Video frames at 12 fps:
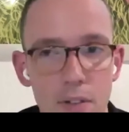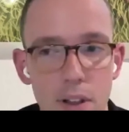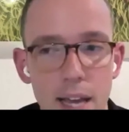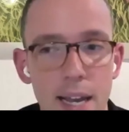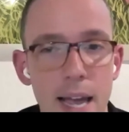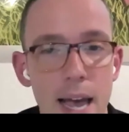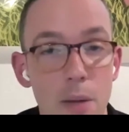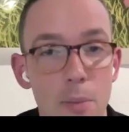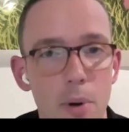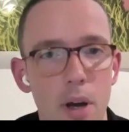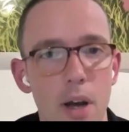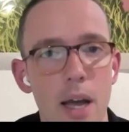that
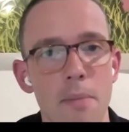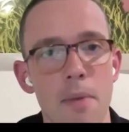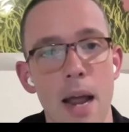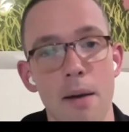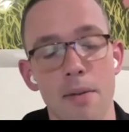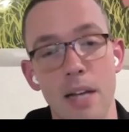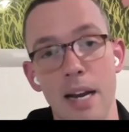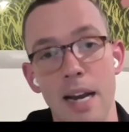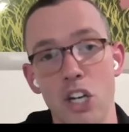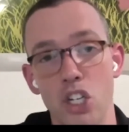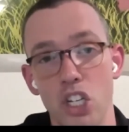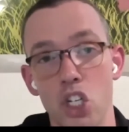caliber, and
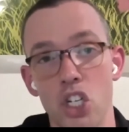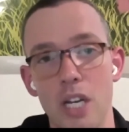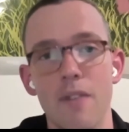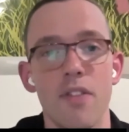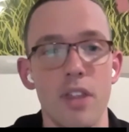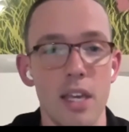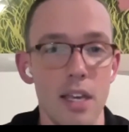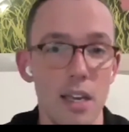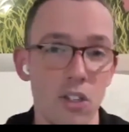actually achieve the